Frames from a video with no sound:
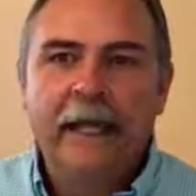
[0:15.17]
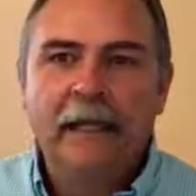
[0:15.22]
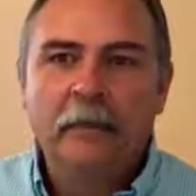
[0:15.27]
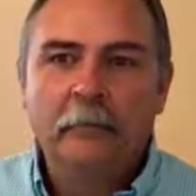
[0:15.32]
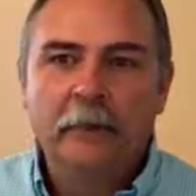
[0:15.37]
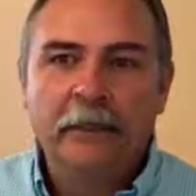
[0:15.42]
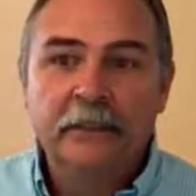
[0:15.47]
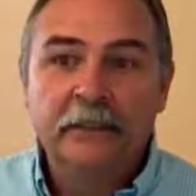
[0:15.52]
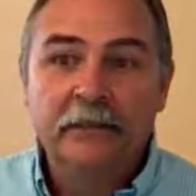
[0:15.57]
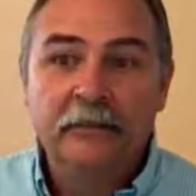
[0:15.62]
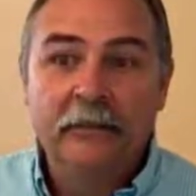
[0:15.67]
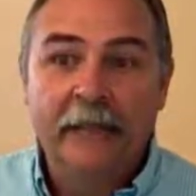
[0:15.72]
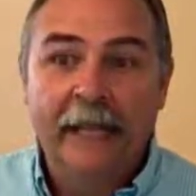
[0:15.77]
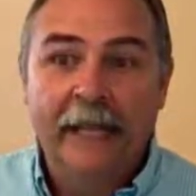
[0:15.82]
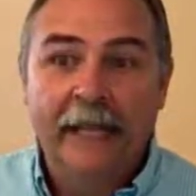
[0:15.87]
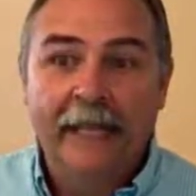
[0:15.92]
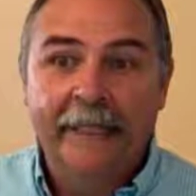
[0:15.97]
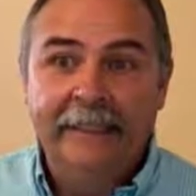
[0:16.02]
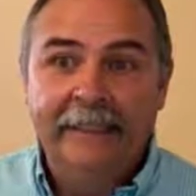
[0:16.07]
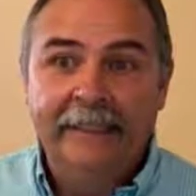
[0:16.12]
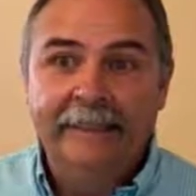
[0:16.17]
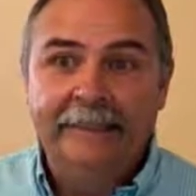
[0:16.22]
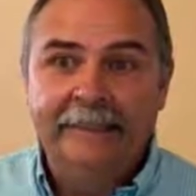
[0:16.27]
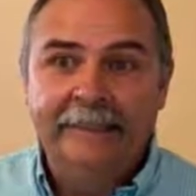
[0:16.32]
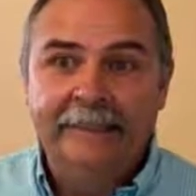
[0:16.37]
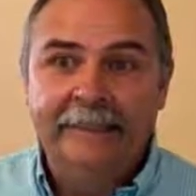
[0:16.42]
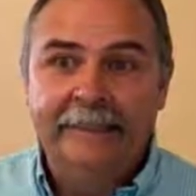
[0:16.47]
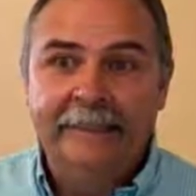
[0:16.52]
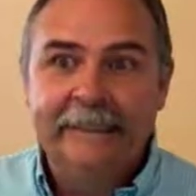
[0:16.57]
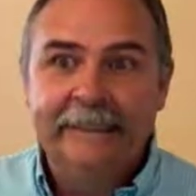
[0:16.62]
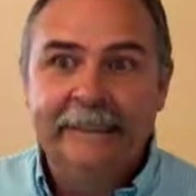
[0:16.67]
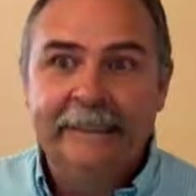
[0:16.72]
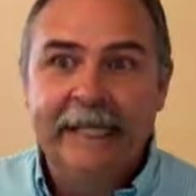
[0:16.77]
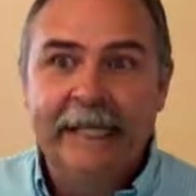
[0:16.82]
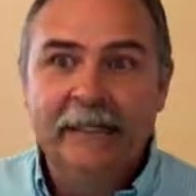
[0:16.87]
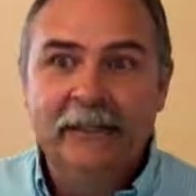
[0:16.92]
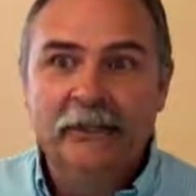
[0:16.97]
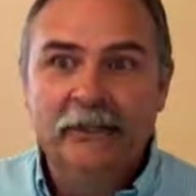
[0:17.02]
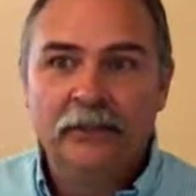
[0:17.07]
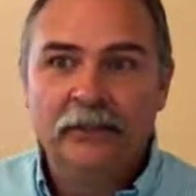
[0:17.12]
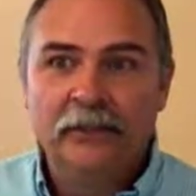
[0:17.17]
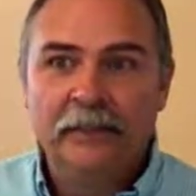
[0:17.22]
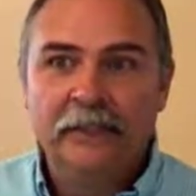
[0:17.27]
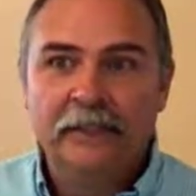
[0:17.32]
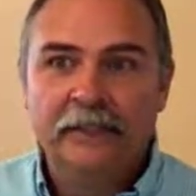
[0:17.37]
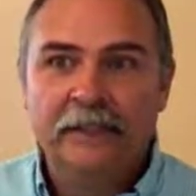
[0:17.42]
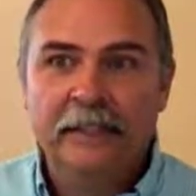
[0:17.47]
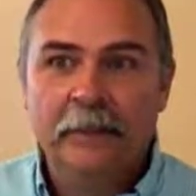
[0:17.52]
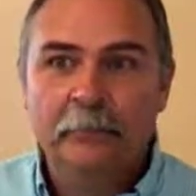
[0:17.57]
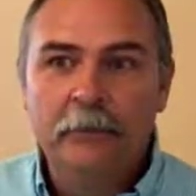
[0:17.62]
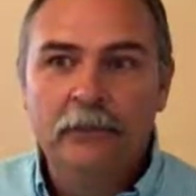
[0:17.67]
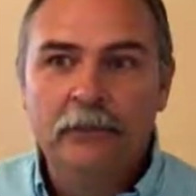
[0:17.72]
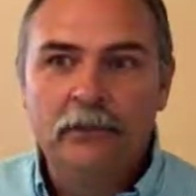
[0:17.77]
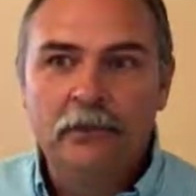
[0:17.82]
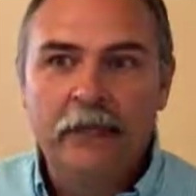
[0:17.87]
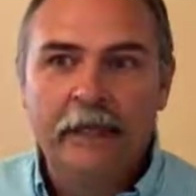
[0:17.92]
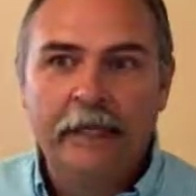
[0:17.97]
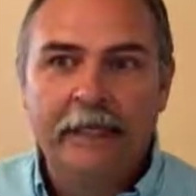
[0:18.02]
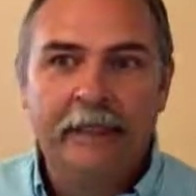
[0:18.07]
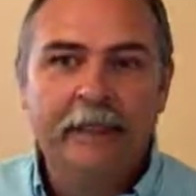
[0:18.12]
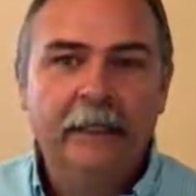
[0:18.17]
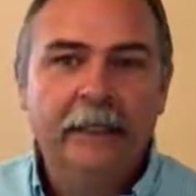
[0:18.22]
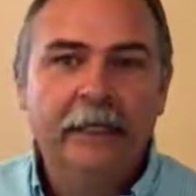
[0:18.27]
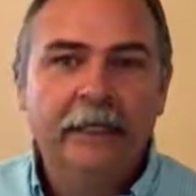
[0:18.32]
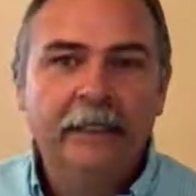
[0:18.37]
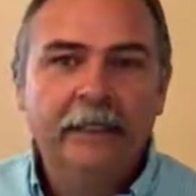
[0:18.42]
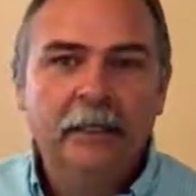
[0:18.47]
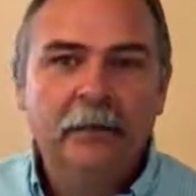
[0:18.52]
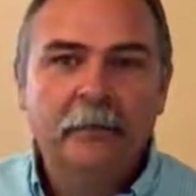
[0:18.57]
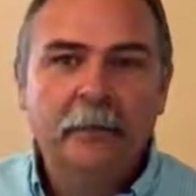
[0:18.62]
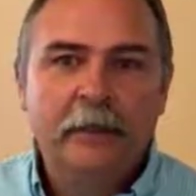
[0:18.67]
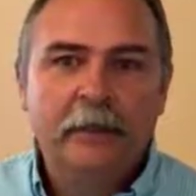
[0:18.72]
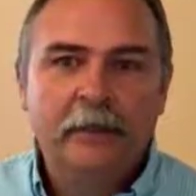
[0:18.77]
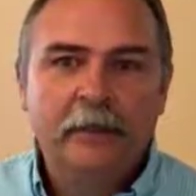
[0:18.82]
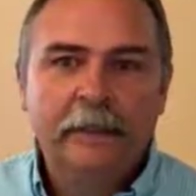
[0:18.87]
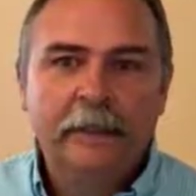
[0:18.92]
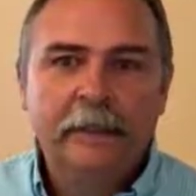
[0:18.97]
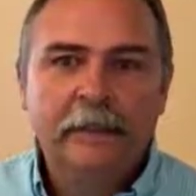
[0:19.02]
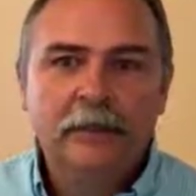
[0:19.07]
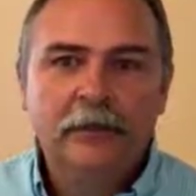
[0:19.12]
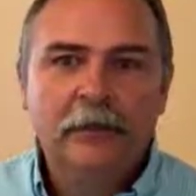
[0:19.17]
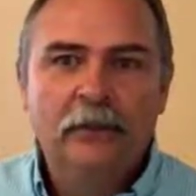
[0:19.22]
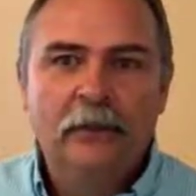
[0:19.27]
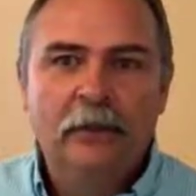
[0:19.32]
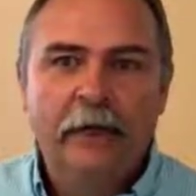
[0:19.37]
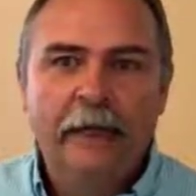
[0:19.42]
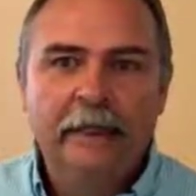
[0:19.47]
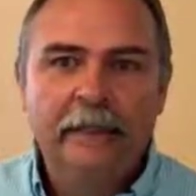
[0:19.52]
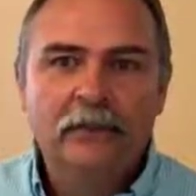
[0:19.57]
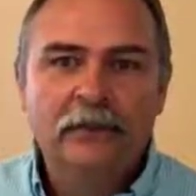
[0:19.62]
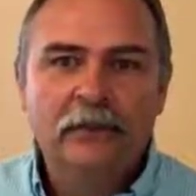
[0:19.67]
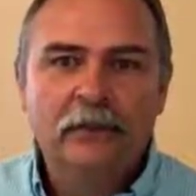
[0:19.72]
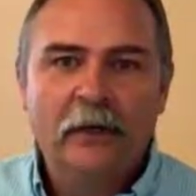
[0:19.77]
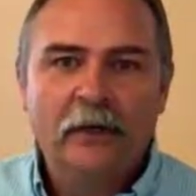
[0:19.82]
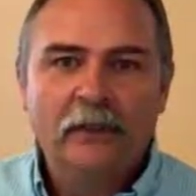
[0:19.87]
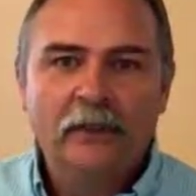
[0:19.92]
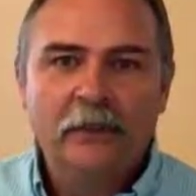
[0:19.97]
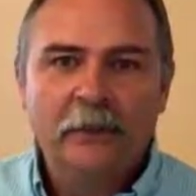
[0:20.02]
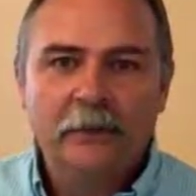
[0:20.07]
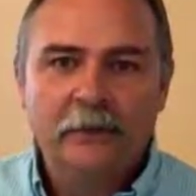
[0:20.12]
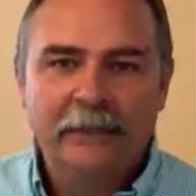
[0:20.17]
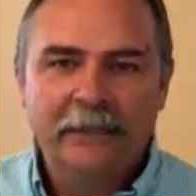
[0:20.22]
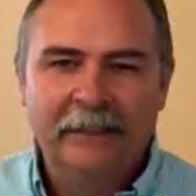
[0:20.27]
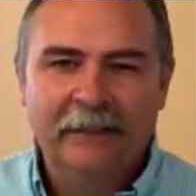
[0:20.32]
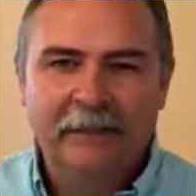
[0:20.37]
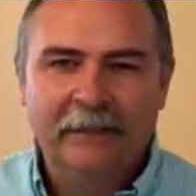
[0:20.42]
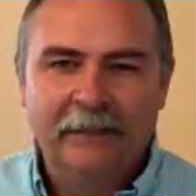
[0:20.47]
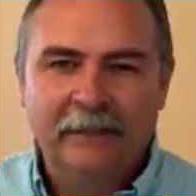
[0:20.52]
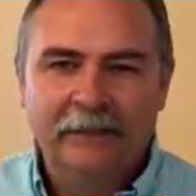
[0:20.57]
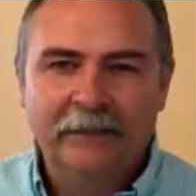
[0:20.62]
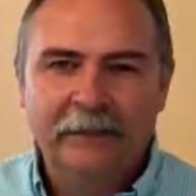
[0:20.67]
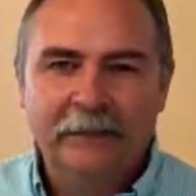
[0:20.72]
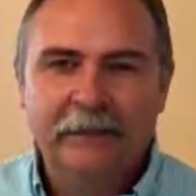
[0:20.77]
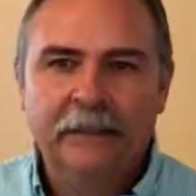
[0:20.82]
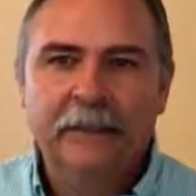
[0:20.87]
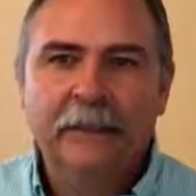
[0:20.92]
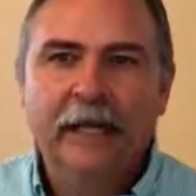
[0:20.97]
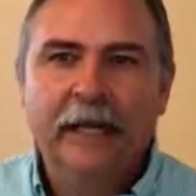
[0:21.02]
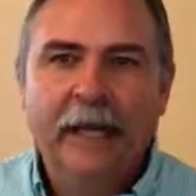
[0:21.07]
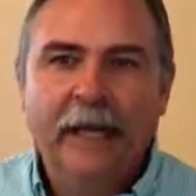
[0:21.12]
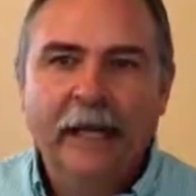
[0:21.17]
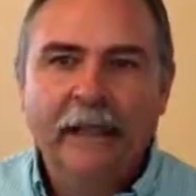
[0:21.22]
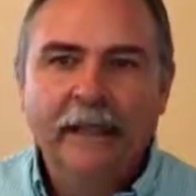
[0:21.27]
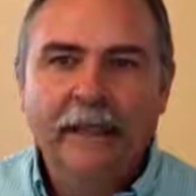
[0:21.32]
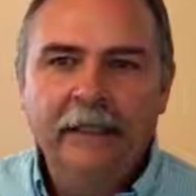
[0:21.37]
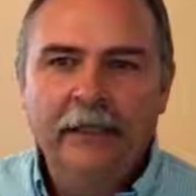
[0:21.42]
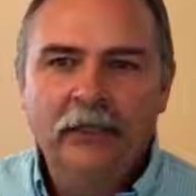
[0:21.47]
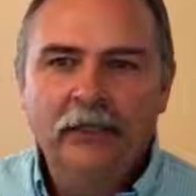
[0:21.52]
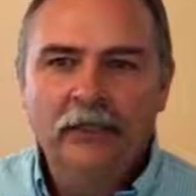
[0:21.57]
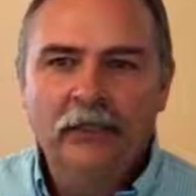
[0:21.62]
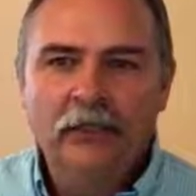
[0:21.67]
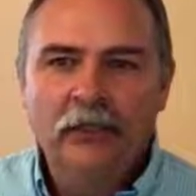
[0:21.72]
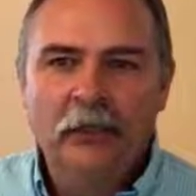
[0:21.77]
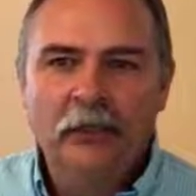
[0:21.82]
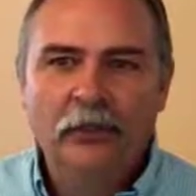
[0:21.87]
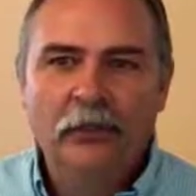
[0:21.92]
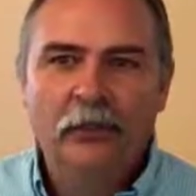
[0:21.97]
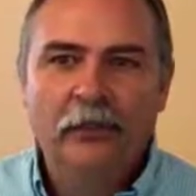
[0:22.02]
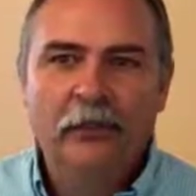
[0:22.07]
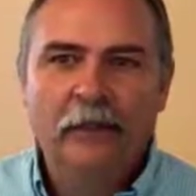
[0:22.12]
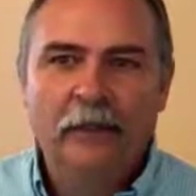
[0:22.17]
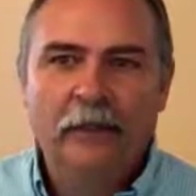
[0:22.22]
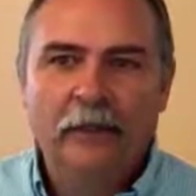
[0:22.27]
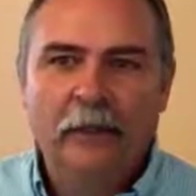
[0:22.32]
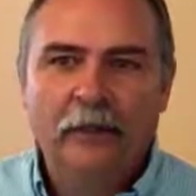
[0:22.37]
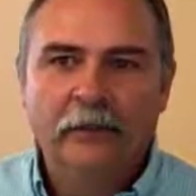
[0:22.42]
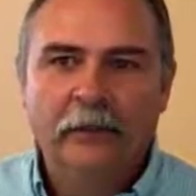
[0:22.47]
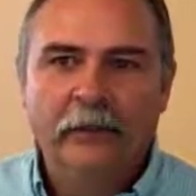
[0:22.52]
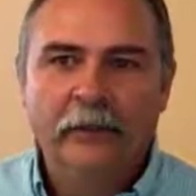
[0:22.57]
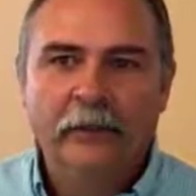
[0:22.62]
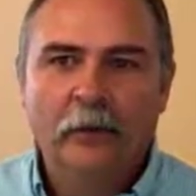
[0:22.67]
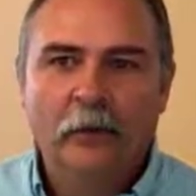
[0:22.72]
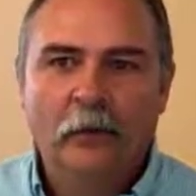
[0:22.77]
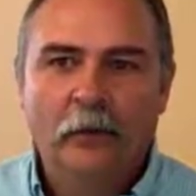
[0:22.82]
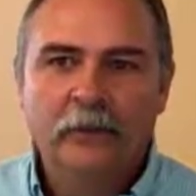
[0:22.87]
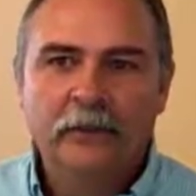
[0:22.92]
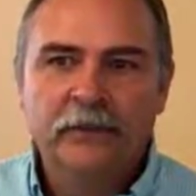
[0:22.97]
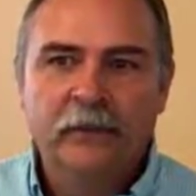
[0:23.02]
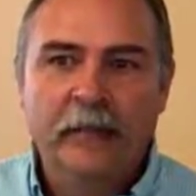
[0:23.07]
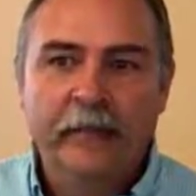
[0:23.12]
elements for the AECT standards is demonstrating the ability to create instructional materials. I'd like to show you an online course